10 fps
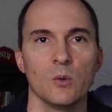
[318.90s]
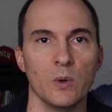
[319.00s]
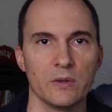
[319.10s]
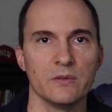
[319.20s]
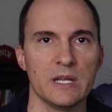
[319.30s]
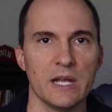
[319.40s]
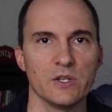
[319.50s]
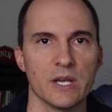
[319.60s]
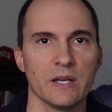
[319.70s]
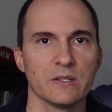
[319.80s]
with
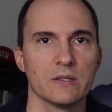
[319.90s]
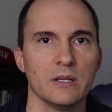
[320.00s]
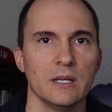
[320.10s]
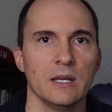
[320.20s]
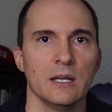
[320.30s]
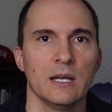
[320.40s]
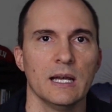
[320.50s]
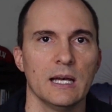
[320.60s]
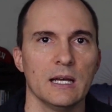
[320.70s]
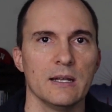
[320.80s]
DHS.
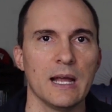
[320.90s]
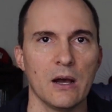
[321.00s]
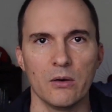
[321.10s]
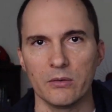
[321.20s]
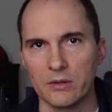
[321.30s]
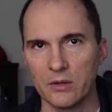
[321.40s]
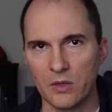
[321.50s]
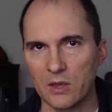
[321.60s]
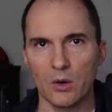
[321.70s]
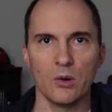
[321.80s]
Uh, now you
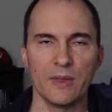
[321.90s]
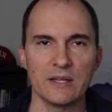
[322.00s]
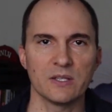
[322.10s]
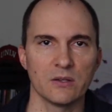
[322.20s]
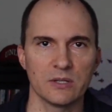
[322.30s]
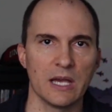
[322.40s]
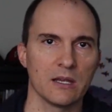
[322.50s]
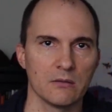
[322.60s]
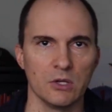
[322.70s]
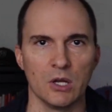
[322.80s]
think, oh, that sounds
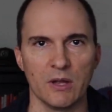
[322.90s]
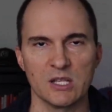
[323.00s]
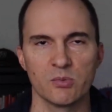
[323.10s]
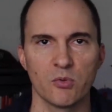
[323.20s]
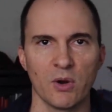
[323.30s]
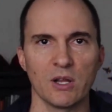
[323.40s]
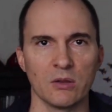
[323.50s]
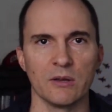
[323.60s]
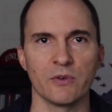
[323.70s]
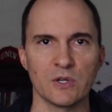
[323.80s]
like you know that's
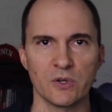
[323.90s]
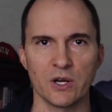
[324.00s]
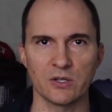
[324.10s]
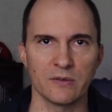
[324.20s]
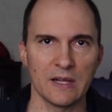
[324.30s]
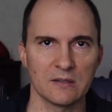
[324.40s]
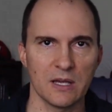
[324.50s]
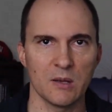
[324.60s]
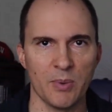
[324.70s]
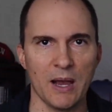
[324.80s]
critical infrastructure. That's
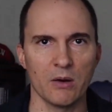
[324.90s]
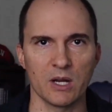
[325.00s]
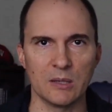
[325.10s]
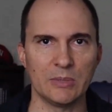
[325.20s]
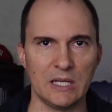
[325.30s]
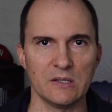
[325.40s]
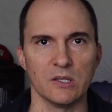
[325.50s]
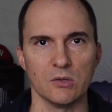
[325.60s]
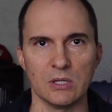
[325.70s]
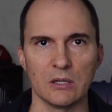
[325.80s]
like power
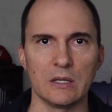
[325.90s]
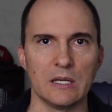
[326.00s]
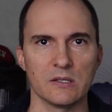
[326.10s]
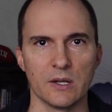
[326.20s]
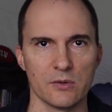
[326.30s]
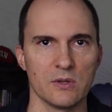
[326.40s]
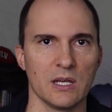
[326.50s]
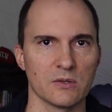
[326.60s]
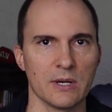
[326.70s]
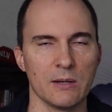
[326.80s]
companies and utilities and other
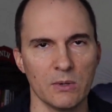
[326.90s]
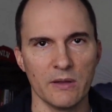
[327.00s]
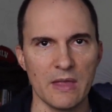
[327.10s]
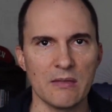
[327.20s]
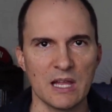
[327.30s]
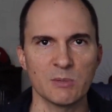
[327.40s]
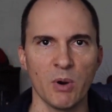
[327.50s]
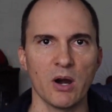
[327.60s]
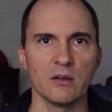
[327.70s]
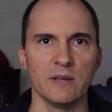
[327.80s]
things, right? Well, that, that's
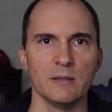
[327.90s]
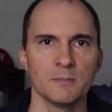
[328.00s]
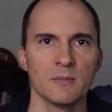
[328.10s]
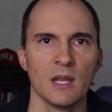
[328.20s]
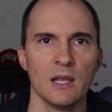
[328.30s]
part of it.